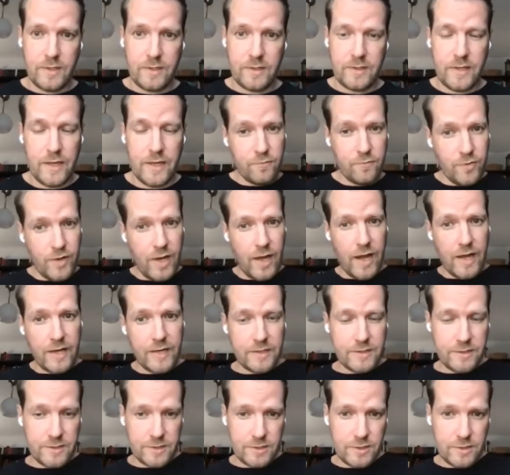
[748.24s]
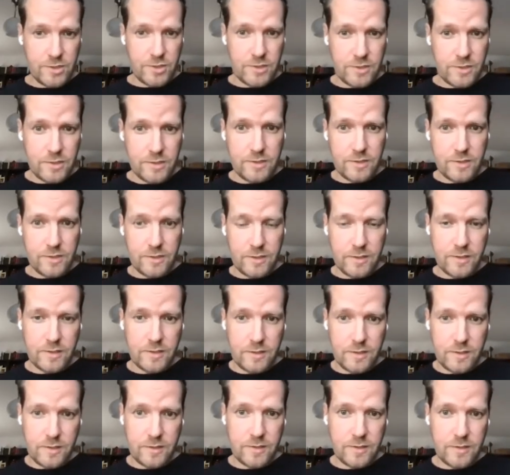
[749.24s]
Then we hired additional
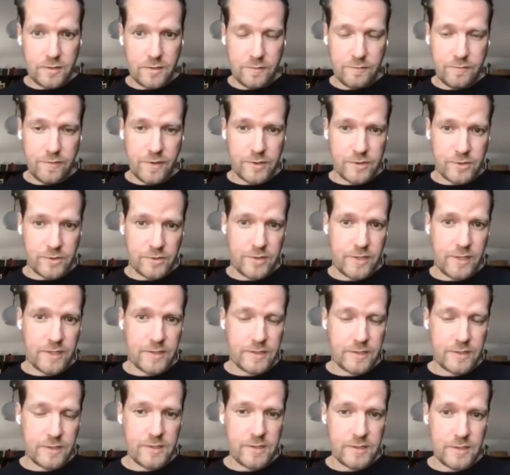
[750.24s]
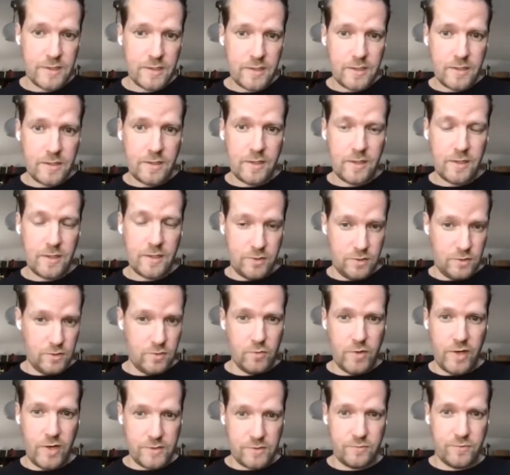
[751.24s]
functionalities,
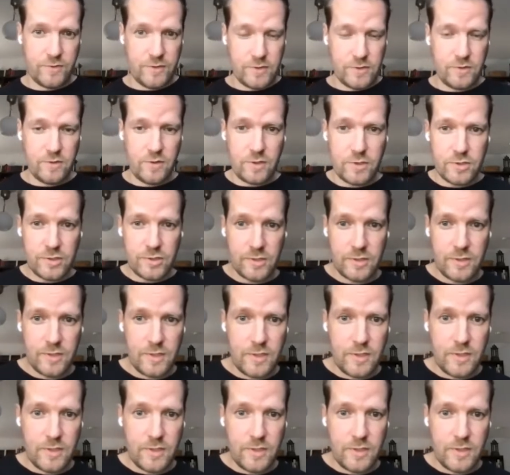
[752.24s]
UX research,